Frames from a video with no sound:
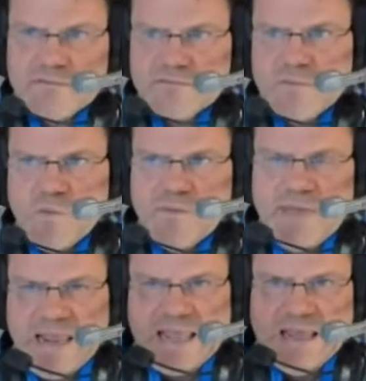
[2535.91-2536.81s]
We
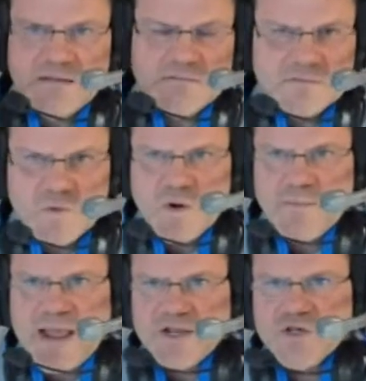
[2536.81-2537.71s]
make a
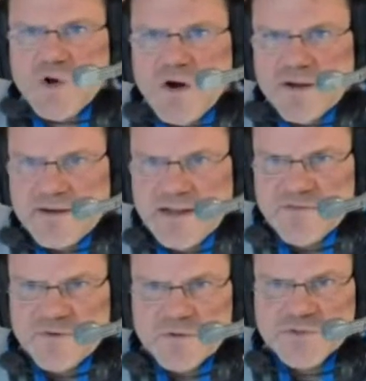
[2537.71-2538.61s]
quarterback chart, a
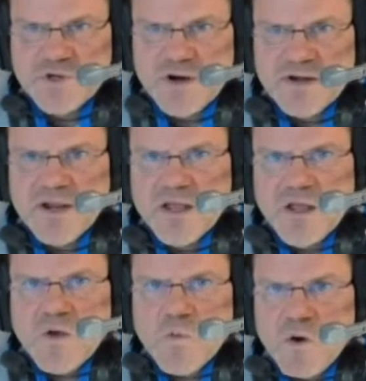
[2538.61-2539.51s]
throw chart,
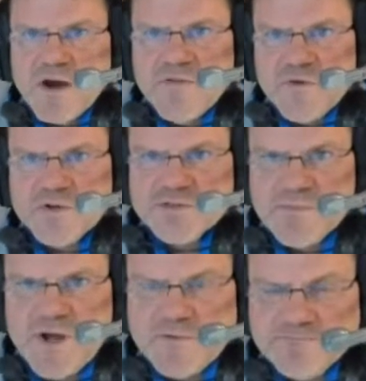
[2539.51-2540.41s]
where he throws the
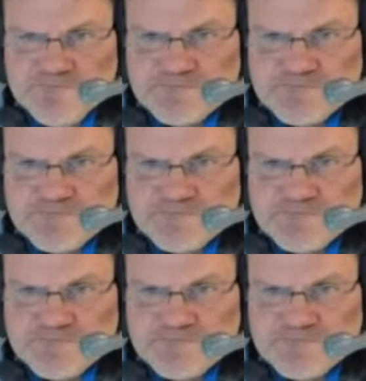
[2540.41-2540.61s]
ball.